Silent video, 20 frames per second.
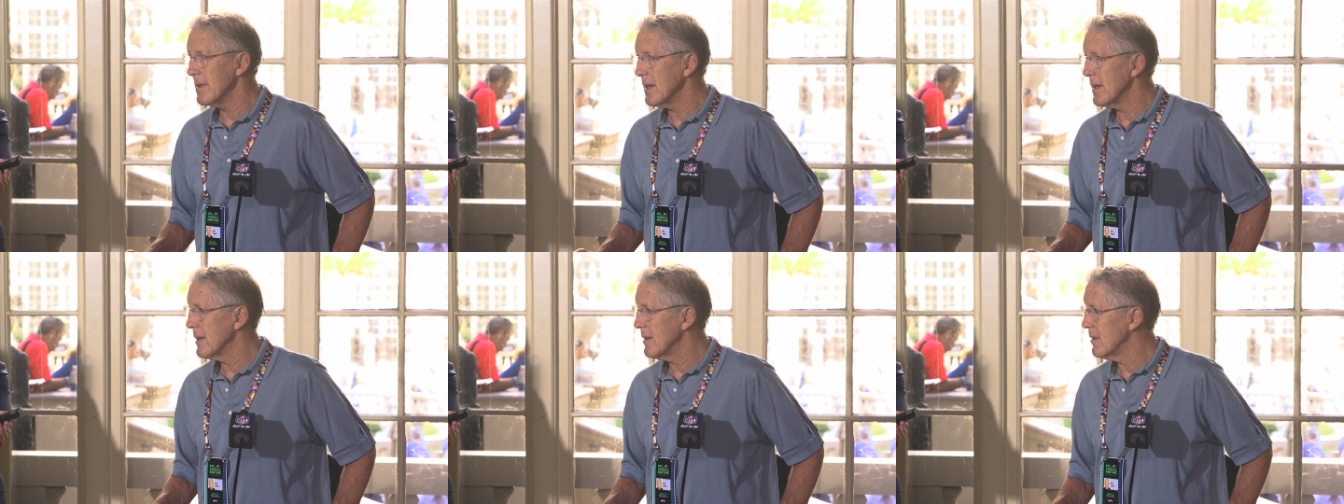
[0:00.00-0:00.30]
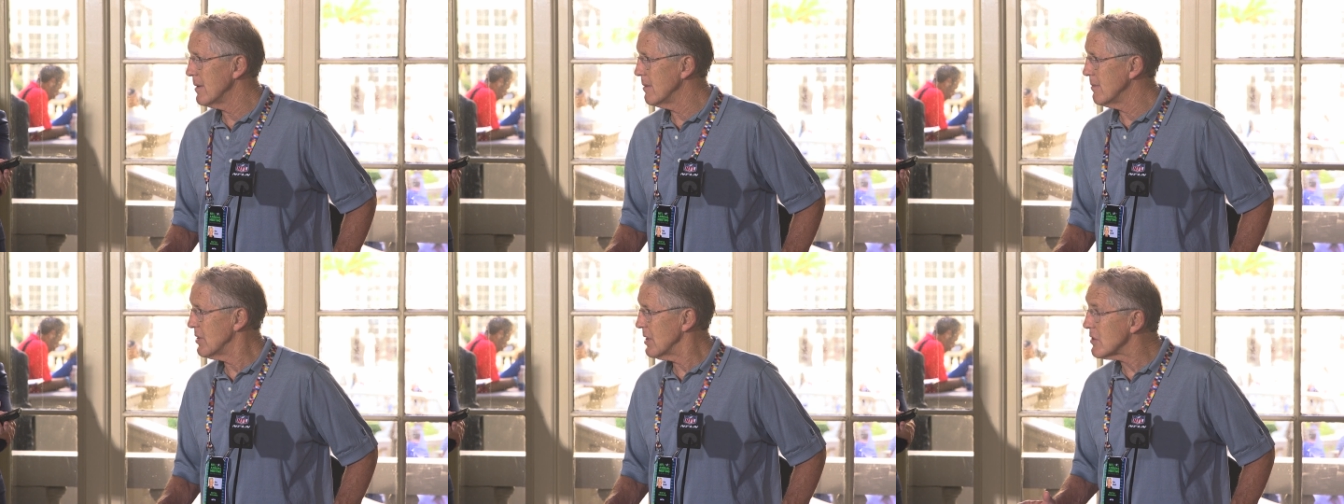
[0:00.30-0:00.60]

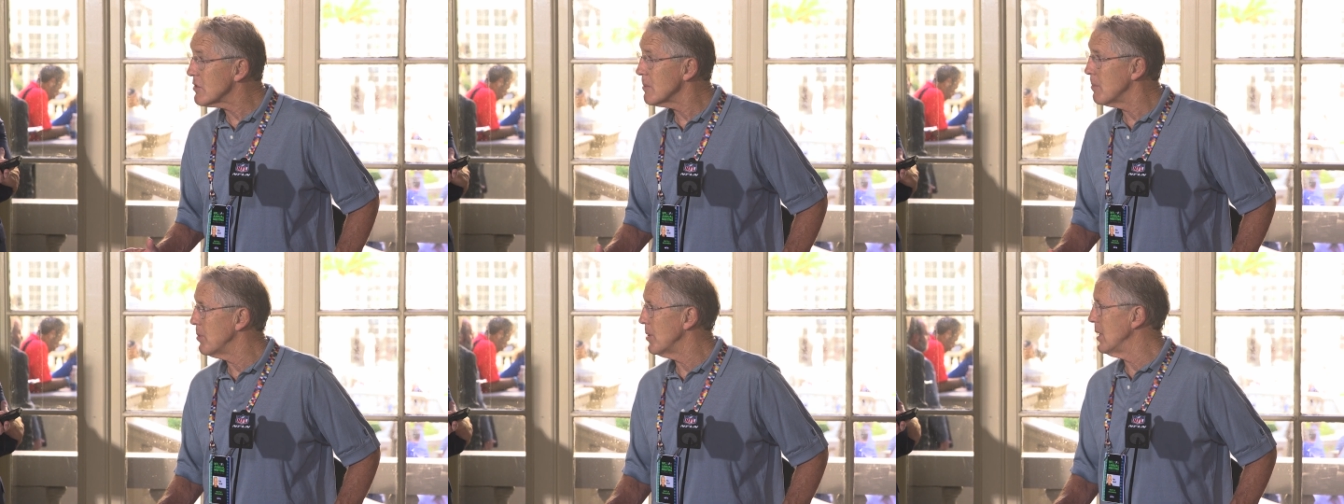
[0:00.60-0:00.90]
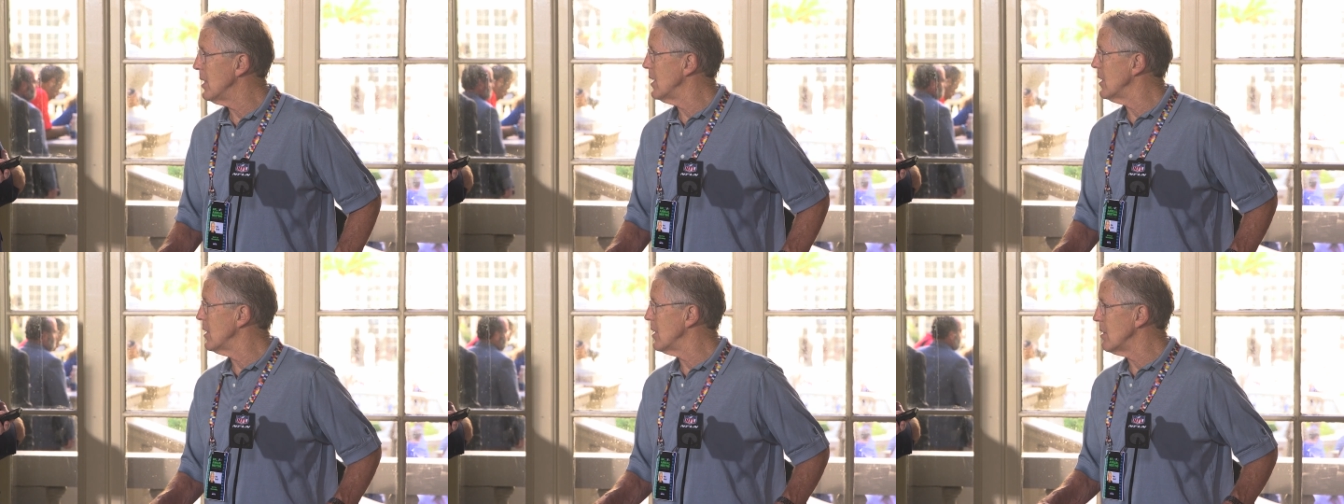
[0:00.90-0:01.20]
and
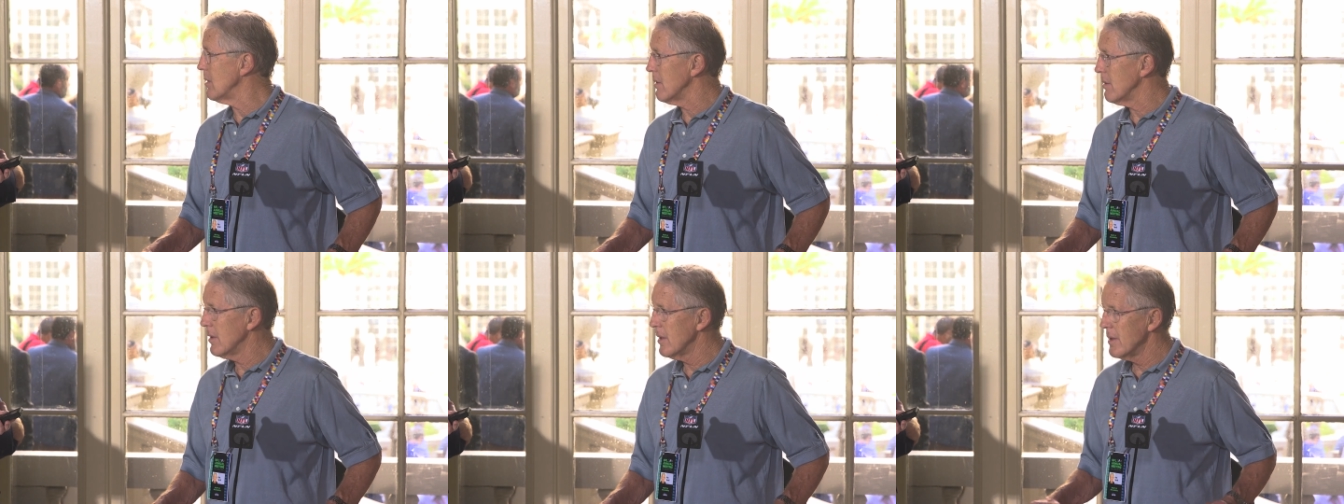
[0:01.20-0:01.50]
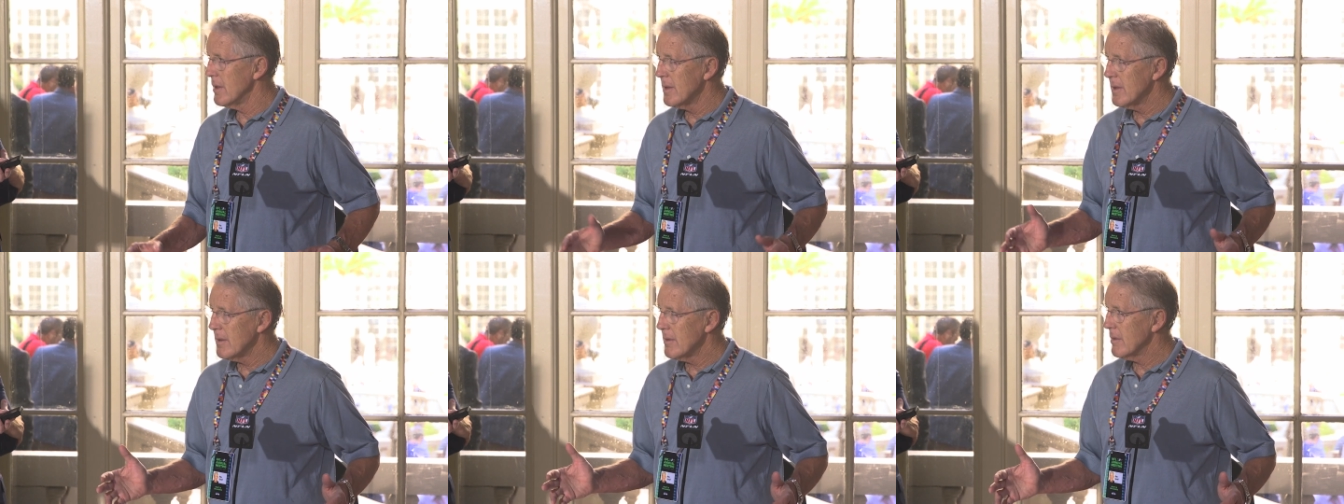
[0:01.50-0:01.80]
discipline and
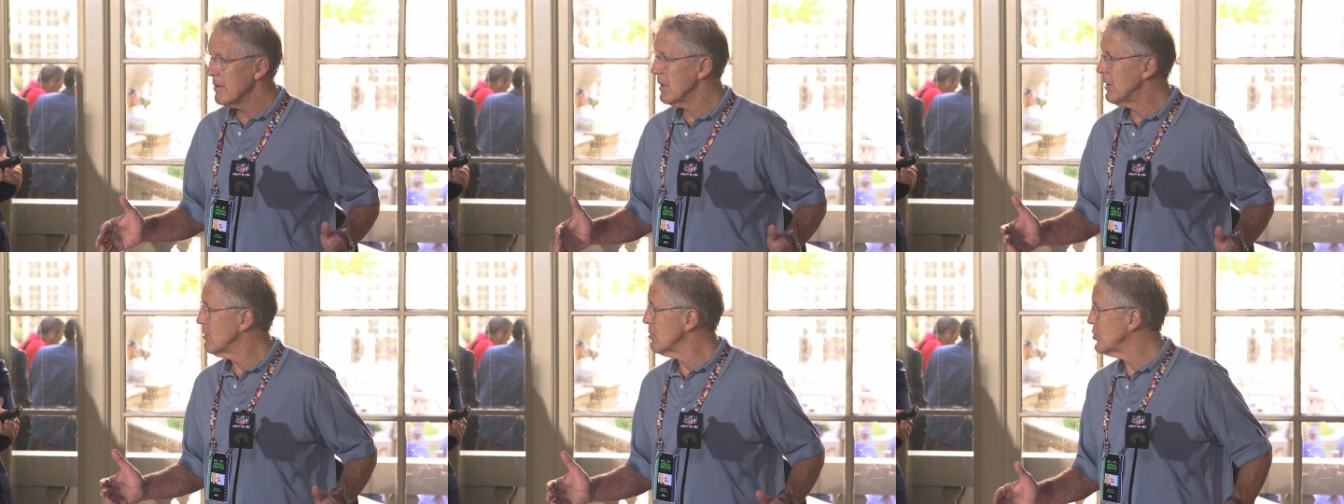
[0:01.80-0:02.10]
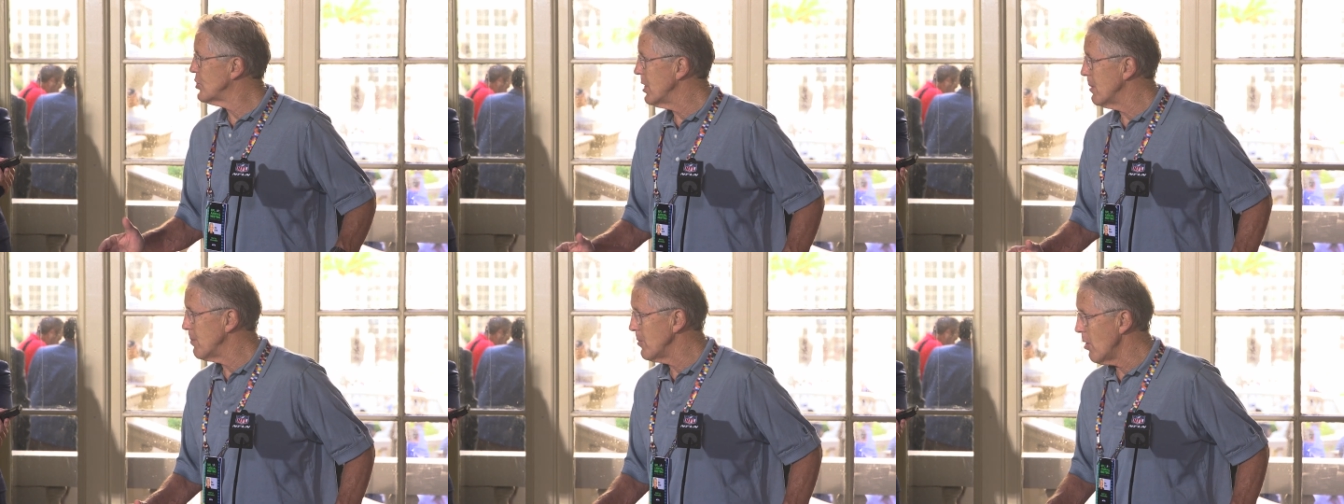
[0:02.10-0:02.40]

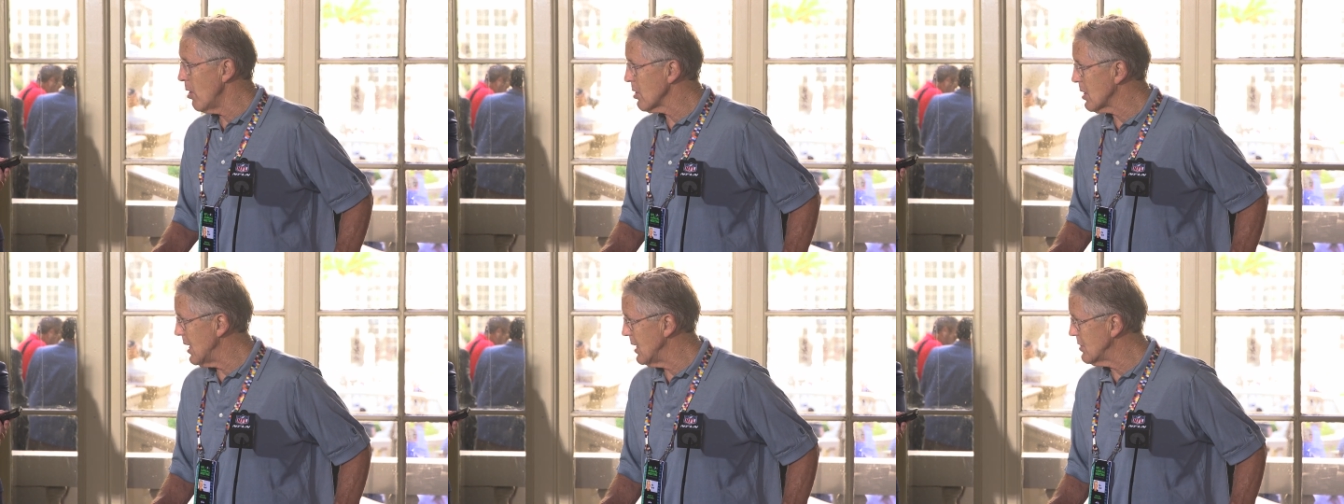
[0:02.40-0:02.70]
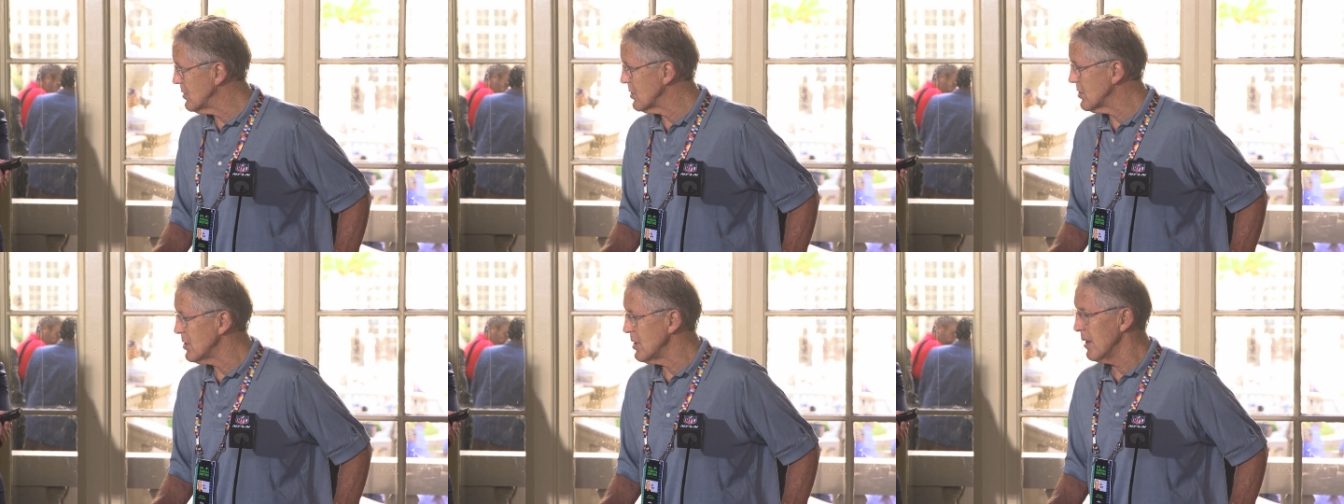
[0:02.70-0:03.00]
leadership and all
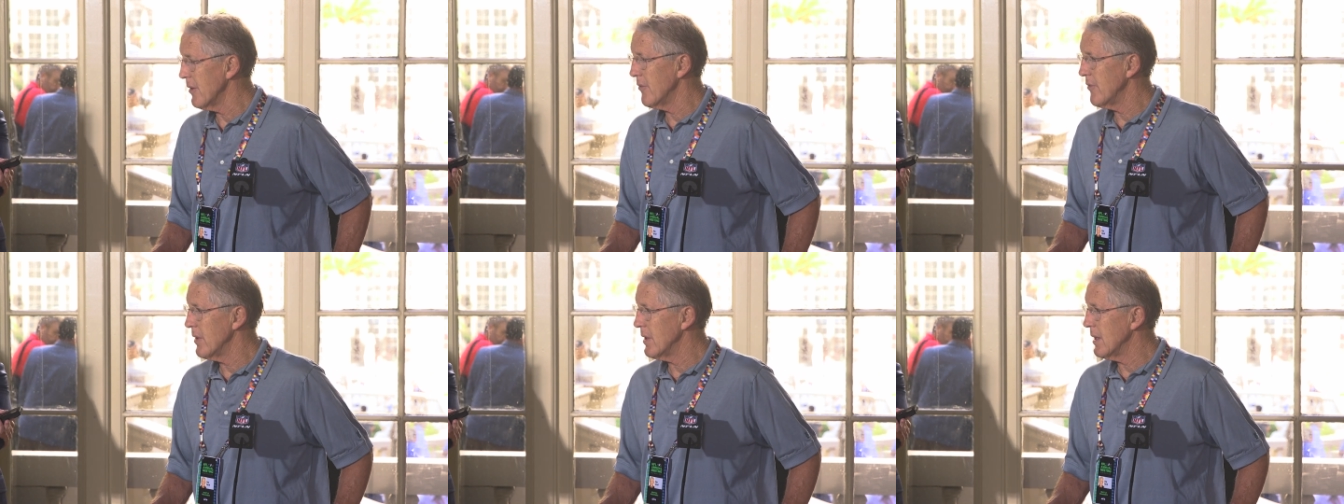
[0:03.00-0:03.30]
kinds of stuff.